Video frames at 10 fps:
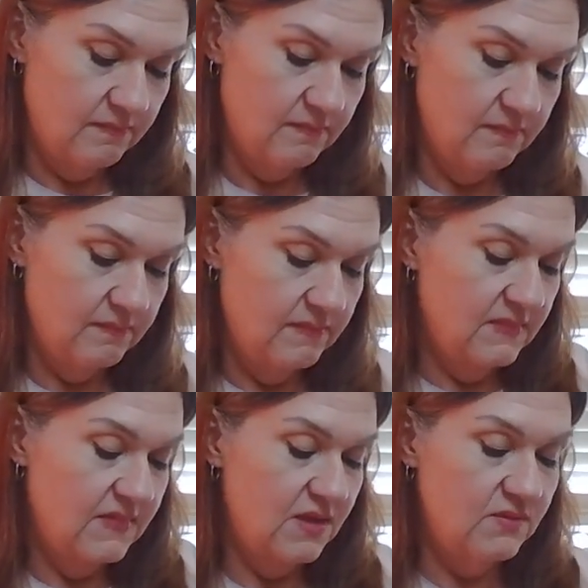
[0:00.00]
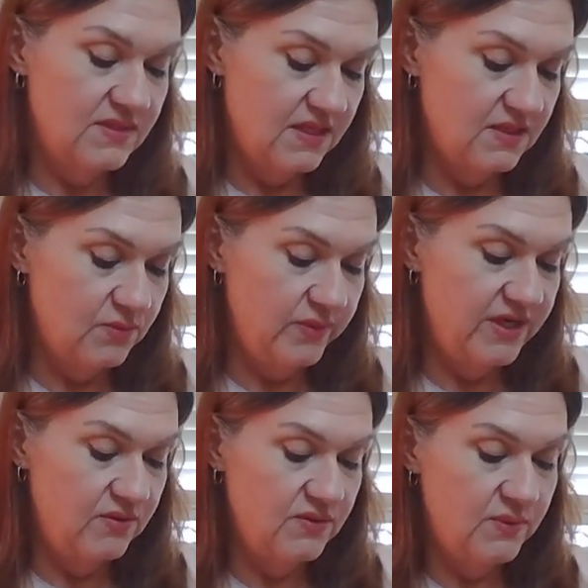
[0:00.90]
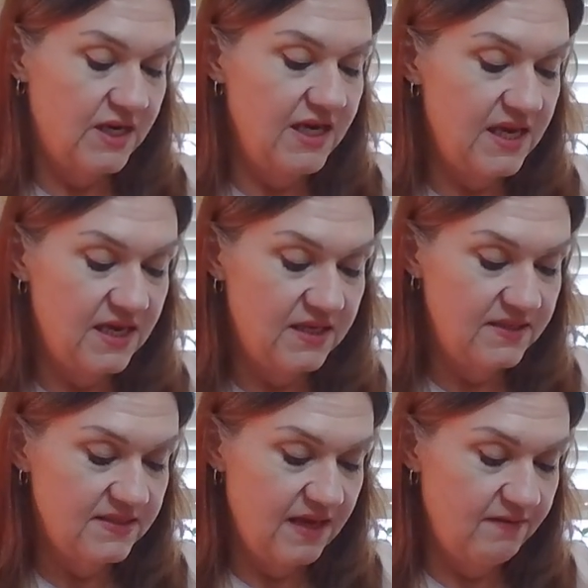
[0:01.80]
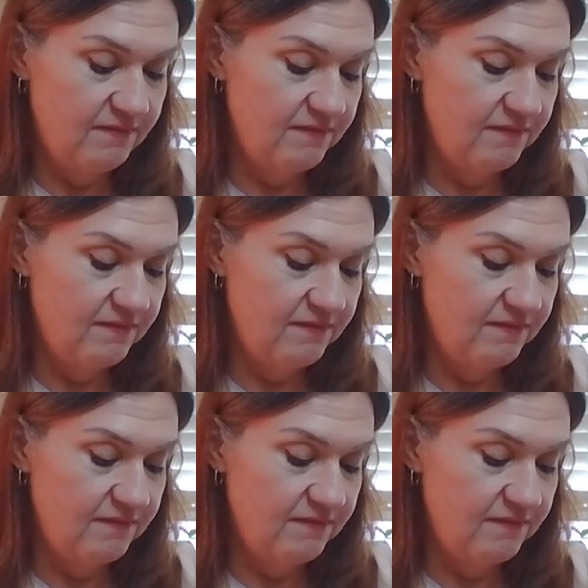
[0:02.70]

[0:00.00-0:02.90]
I always like to reuse when I can. Save,